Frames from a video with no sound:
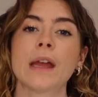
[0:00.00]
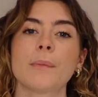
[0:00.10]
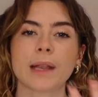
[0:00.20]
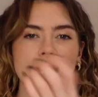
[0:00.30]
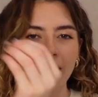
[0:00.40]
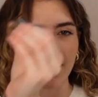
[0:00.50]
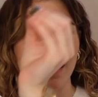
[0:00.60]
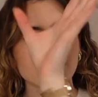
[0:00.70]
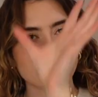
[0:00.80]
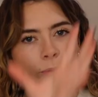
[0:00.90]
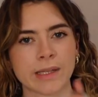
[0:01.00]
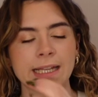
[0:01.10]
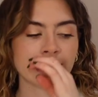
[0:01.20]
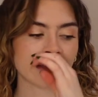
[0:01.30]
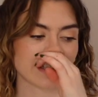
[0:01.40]
but get that kind of
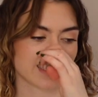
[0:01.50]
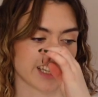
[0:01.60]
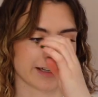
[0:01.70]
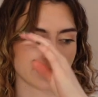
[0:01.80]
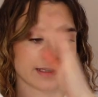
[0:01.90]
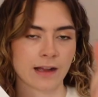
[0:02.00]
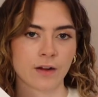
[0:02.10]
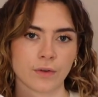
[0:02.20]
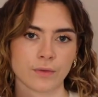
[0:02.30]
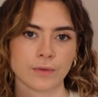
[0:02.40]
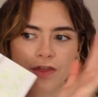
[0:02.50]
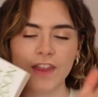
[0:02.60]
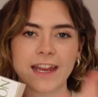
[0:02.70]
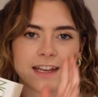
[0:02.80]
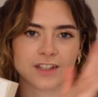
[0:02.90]
completed, that series and that whole
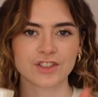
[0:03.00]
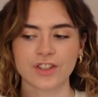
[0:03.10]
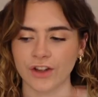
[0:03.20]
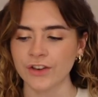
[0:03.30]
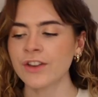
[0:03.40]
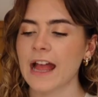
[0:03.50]
thing done,